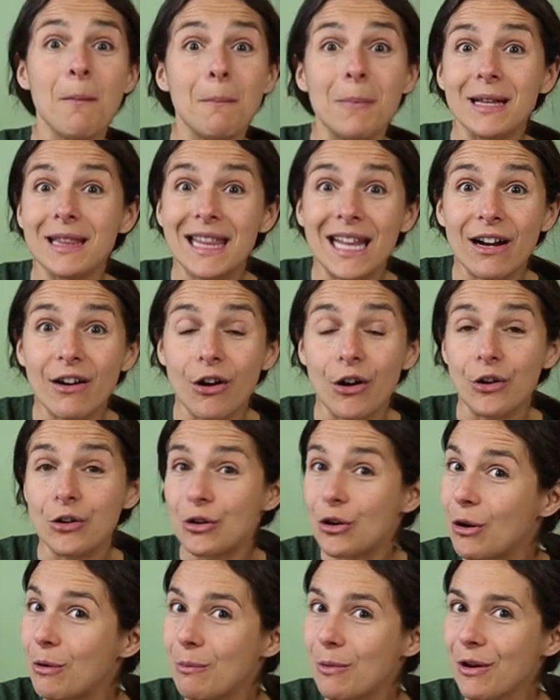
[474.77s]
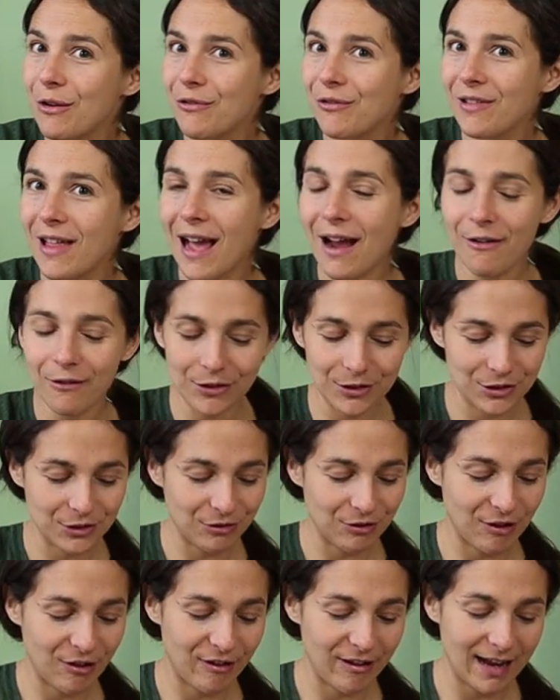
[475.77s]
but there are no more flowers
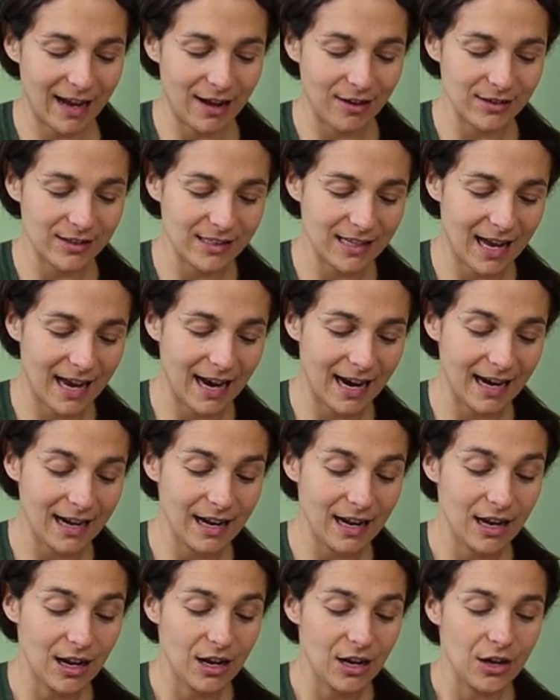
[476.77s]
growing outside.